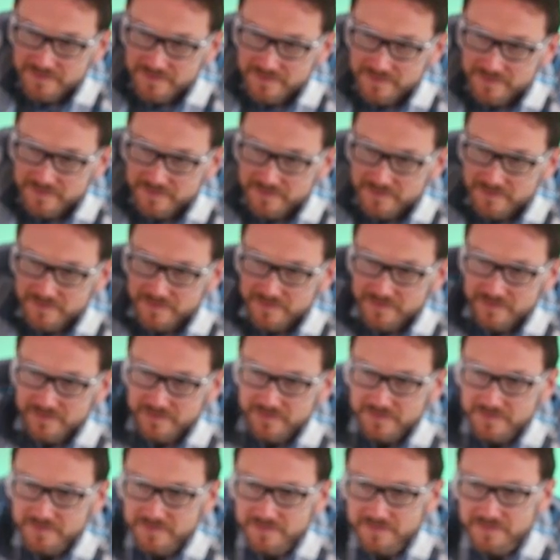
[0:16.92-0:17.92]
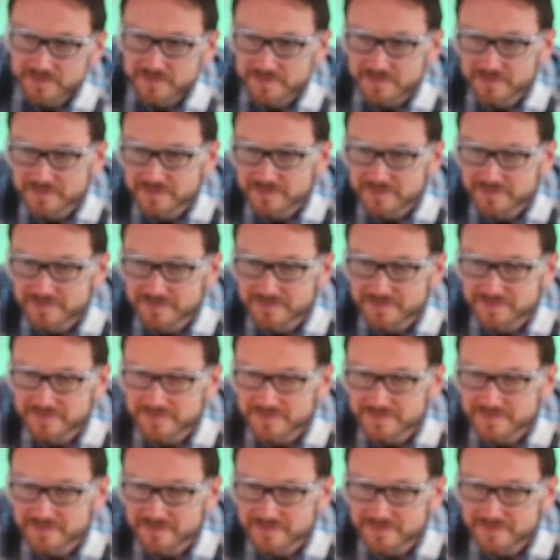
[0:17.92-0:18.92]

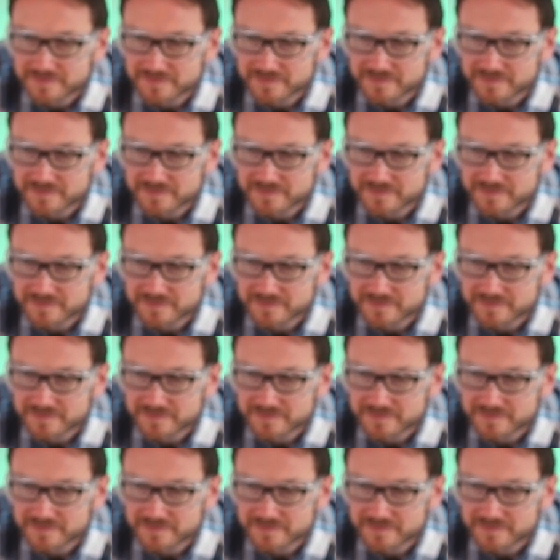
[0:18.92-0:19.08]
(no one is talking)